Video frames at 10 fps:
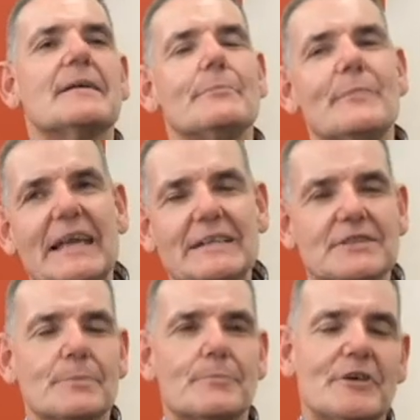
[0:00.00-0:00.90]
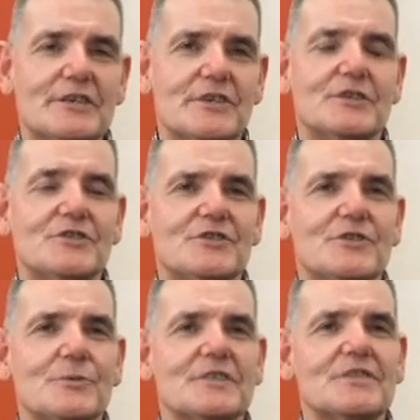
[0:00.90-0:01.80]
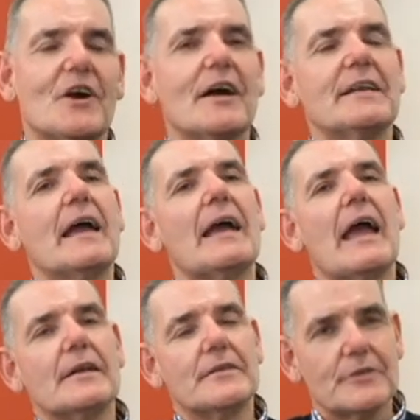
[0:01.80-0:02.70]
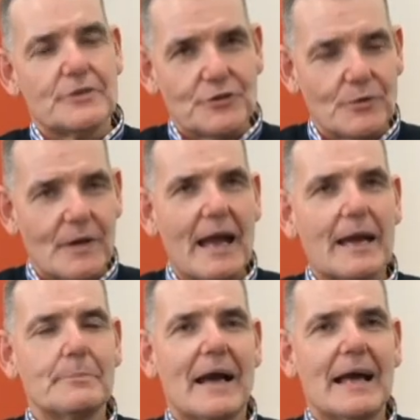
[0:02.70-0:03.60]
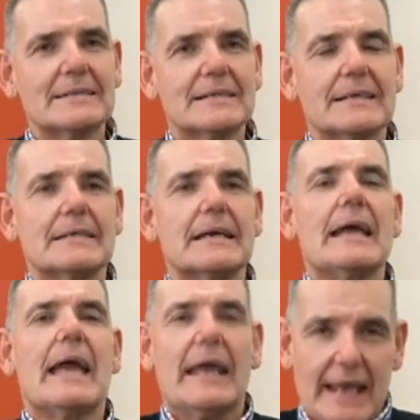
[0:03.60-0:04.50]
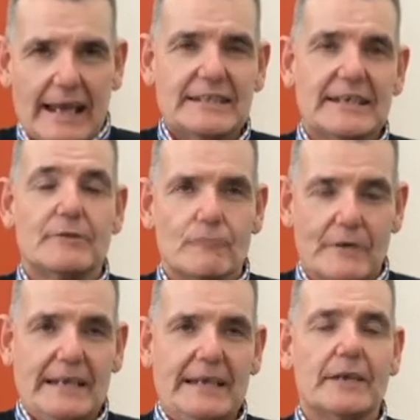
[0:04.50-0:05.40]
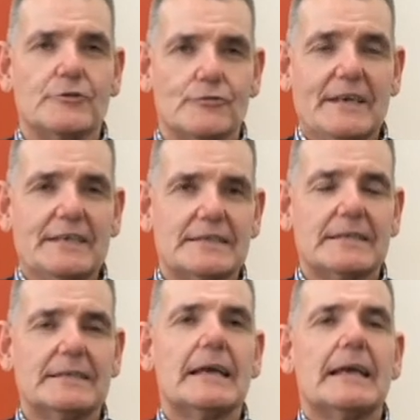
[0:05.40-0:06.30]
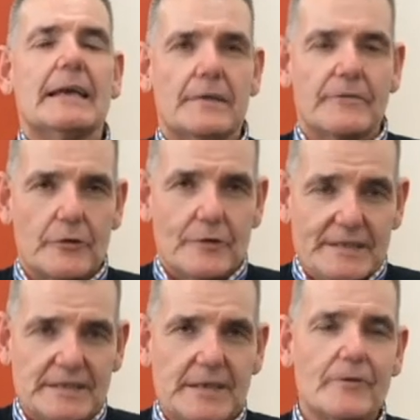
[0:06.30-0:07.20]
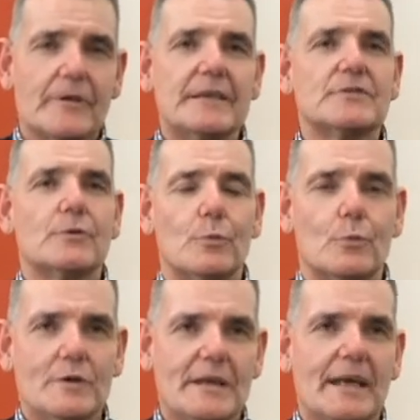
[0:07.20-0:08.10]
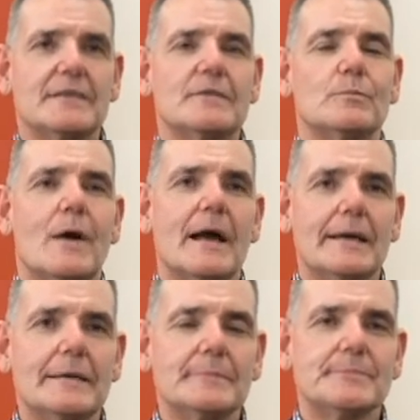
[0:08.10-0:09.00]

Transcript: men's depression and suicide out of the too hard basket and actually really address it in a very serious, coordinated way.